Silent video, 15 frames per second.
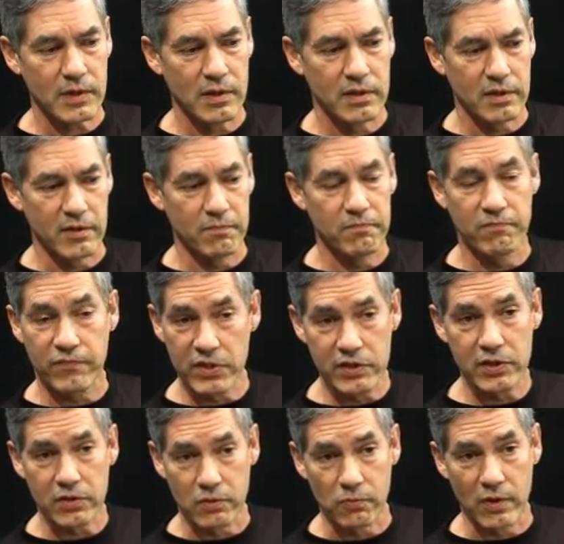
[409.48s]
the
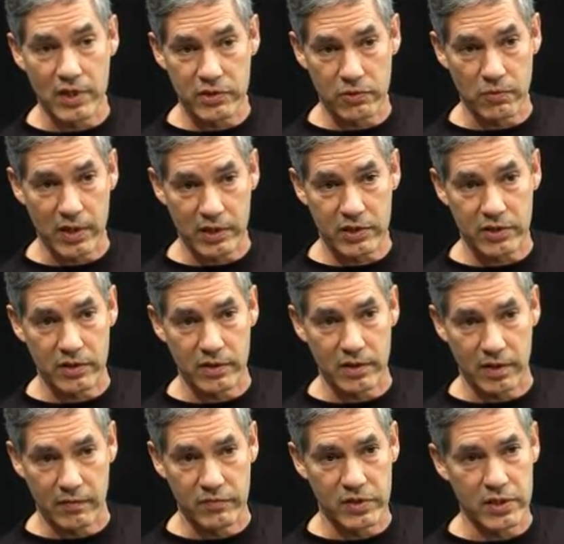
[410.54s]
physical resurrection
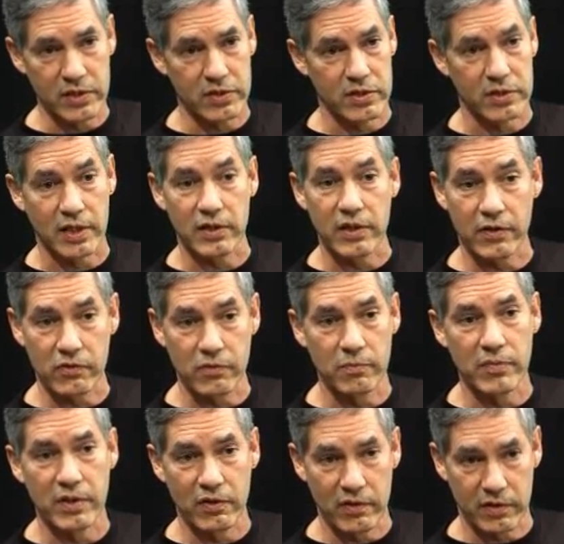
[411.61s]
of Jesus and other
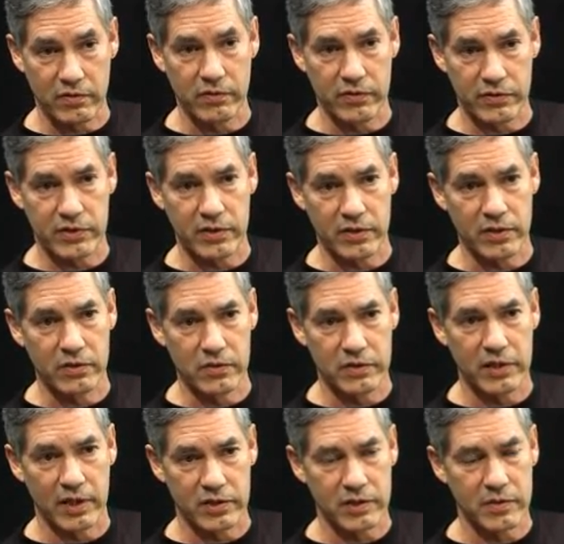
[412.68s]
miracles in the New
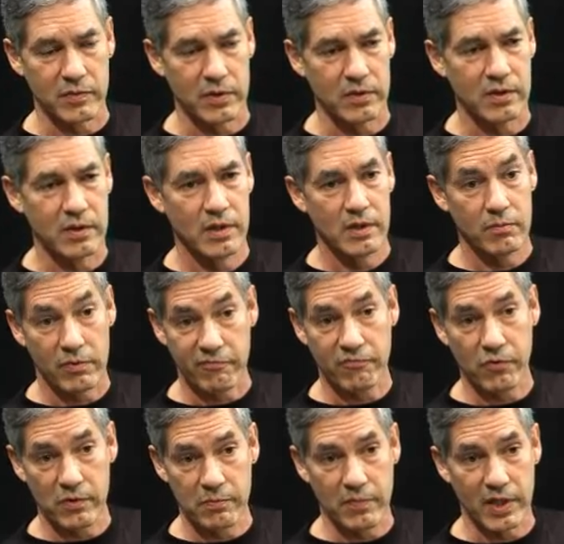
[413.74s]
Testament
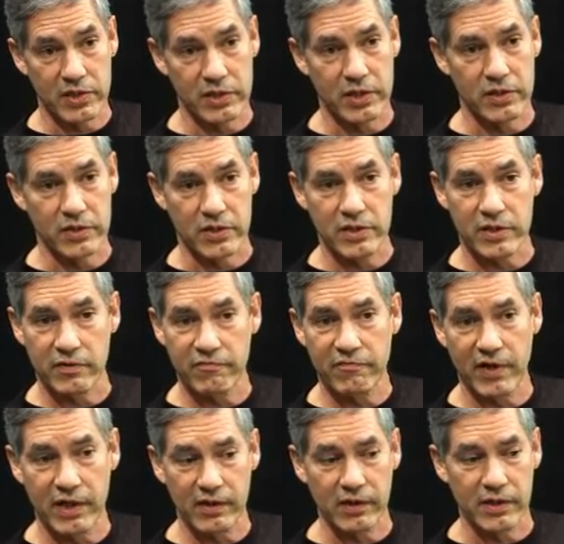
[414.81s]
performed by Jesus. And
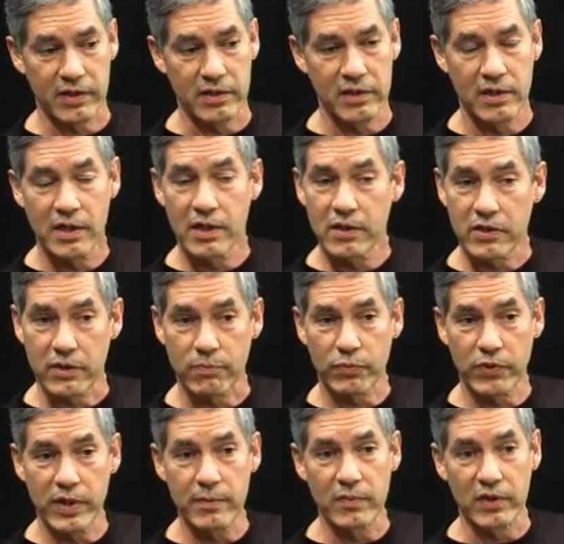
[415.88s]
finally, the
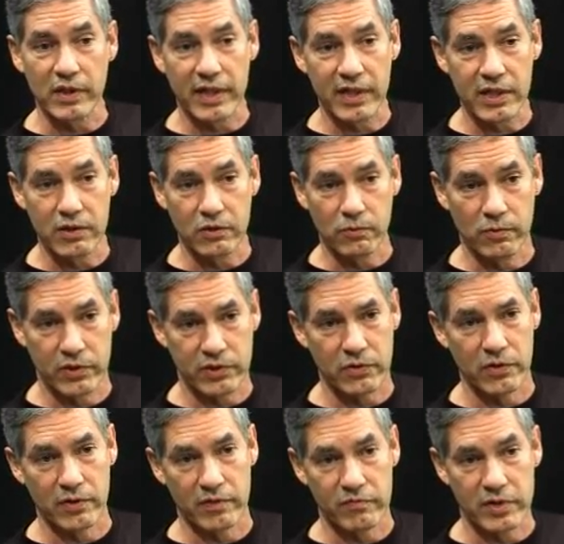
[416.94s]
premillennial
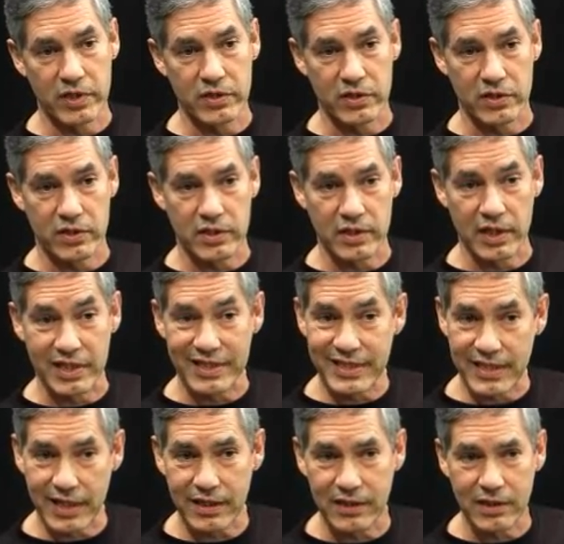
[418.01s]
return of Jesus in a
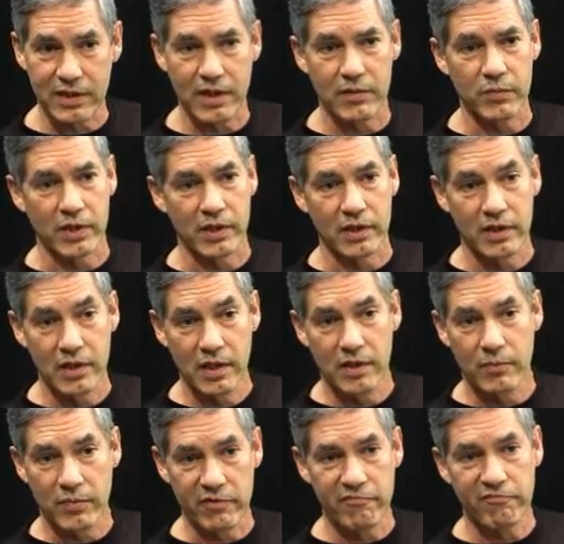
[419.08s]
second coming
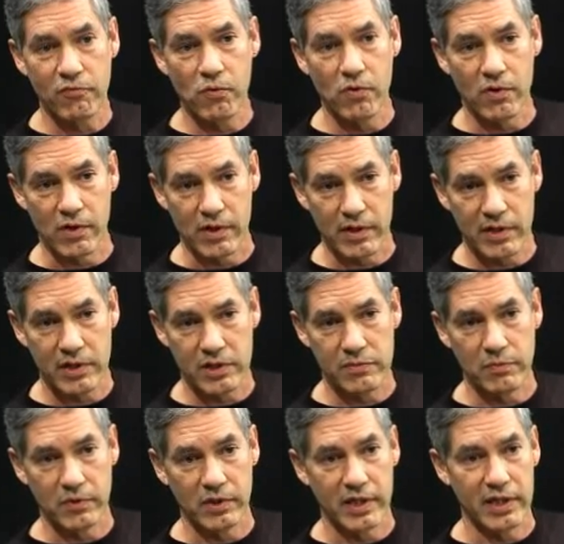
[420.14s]
before his
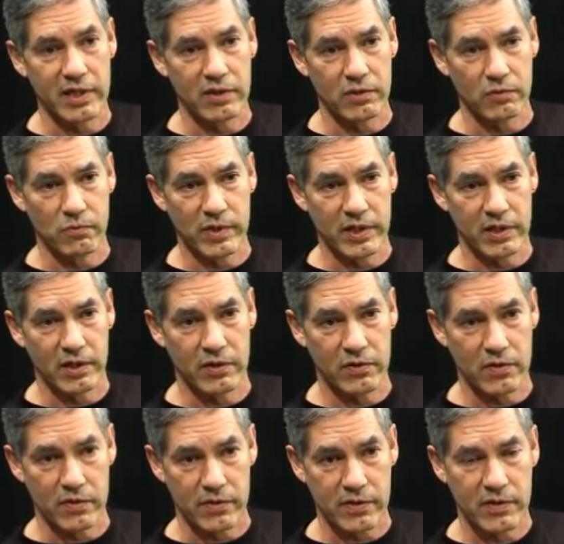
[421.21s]
millennial reign on earth.